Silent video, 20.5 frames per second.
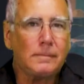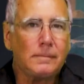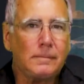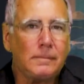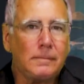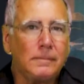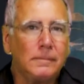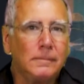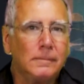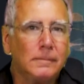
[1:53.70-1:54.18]

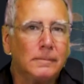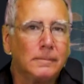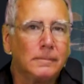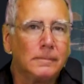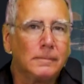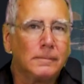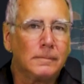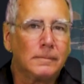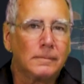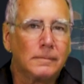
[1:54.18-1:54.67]

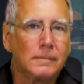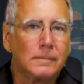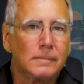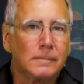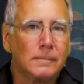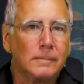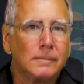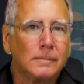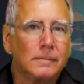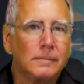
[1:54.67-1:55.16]

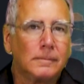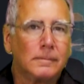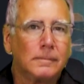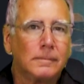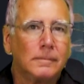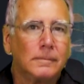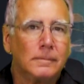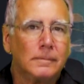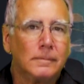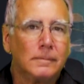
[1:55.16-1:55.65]

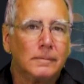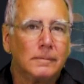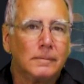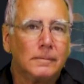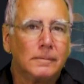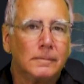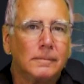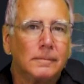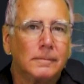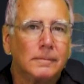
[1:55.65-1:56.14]

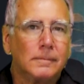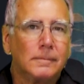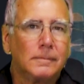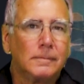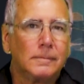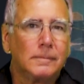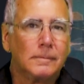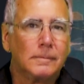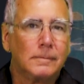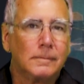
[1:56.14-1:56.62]

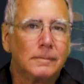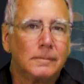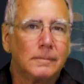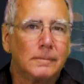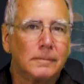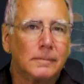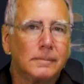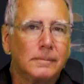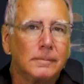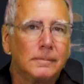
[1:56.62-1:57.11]

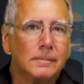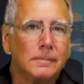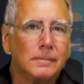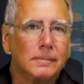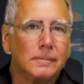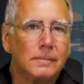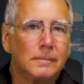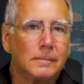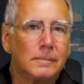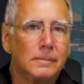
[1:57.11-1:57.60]

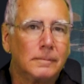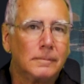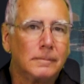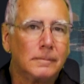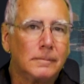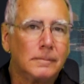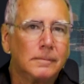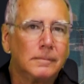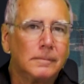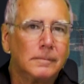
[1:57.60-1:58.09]

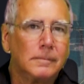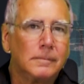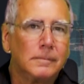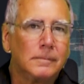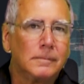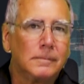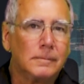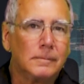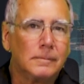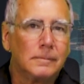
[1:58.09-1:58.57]

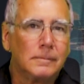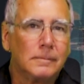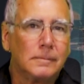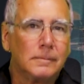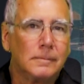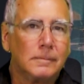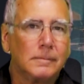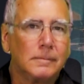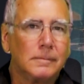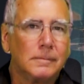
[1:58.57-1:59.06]

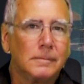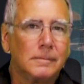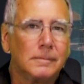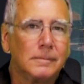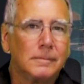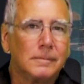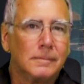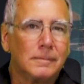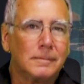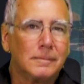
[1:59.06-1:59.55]

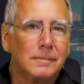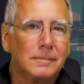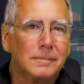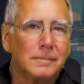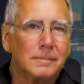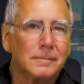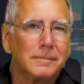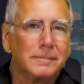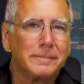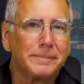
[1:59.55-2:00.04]

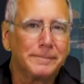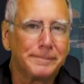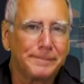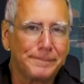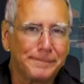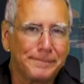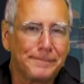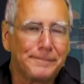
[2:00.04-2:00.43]
[no speech]